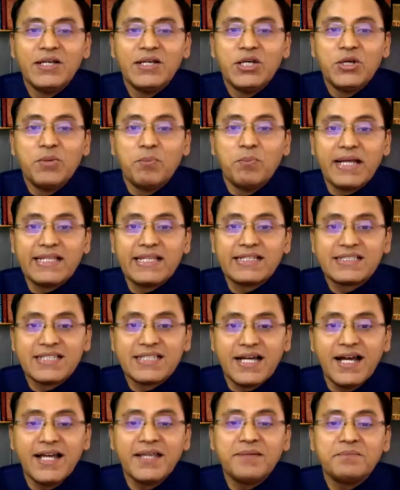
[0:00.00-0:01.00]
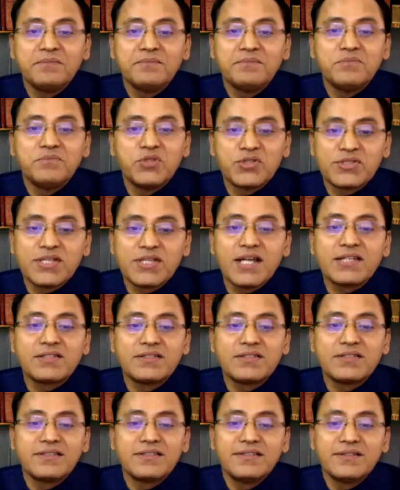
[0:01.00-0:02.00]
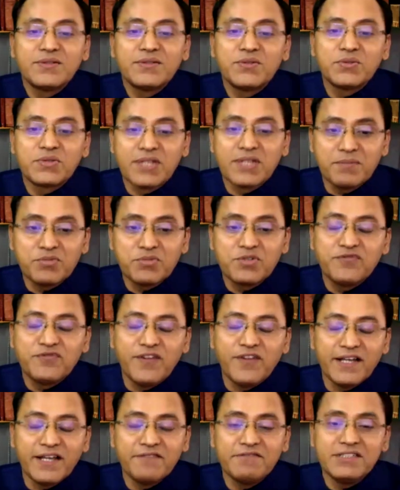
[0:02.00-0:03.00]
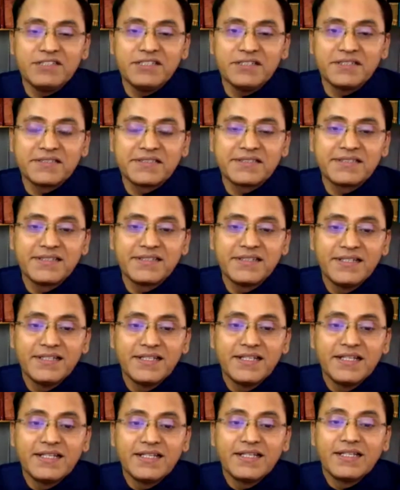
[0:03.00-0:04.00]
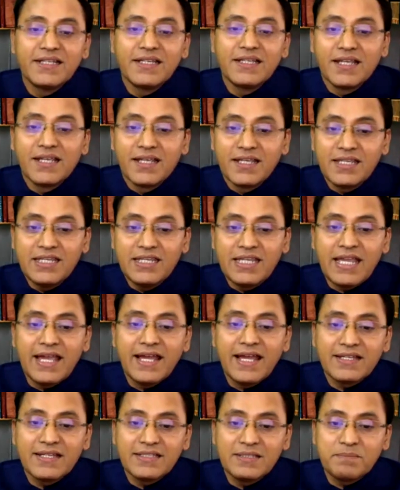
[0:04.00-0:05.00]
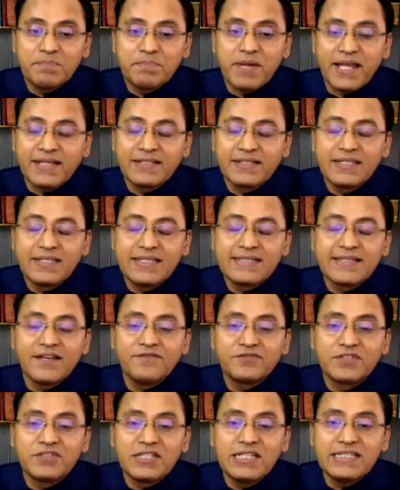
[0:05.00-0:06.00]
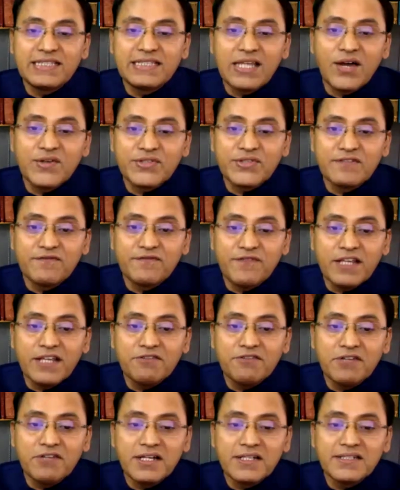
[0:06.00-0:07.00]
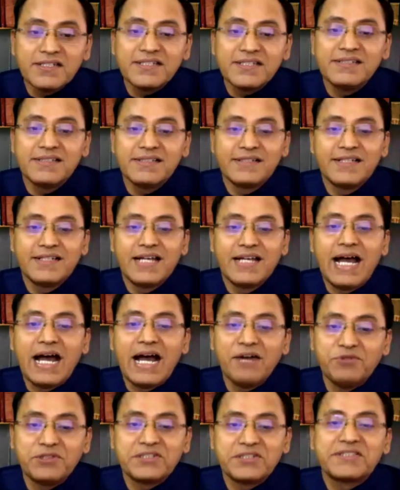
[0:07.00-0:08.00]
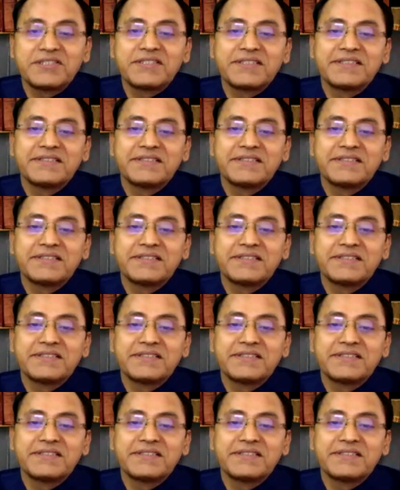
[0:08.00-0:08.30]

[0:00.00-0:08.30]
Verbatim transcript: By the time Mozart could come to five years, he had the practice of 3,500 hours.